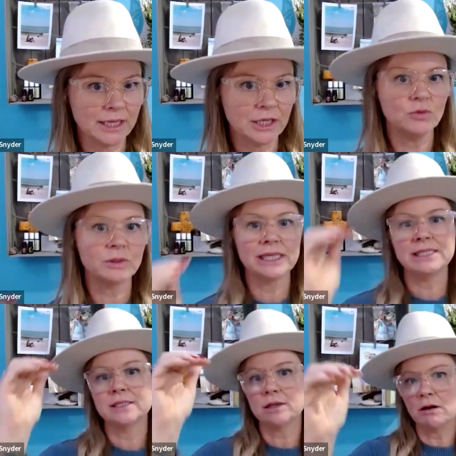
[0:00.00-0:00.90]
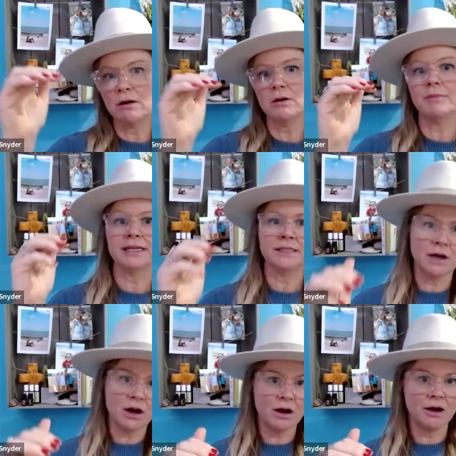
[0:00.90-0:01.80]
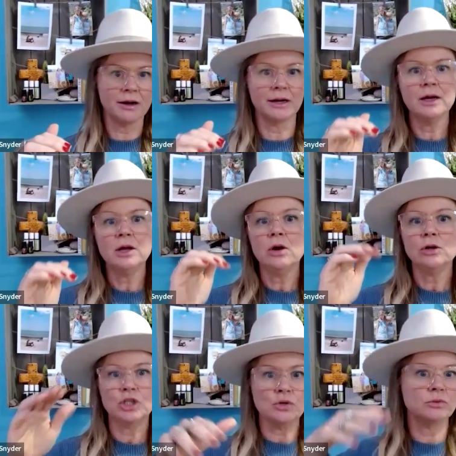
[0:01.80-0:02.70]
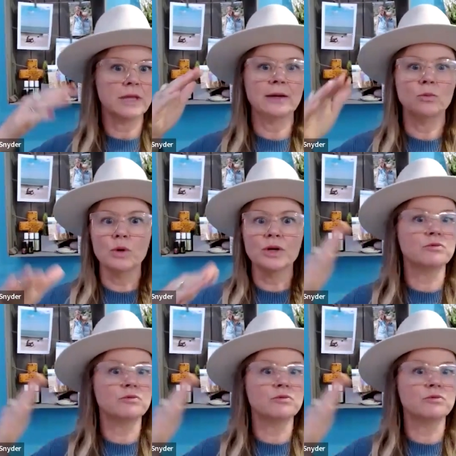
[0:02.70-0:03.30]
Like you release song by song? Do you would a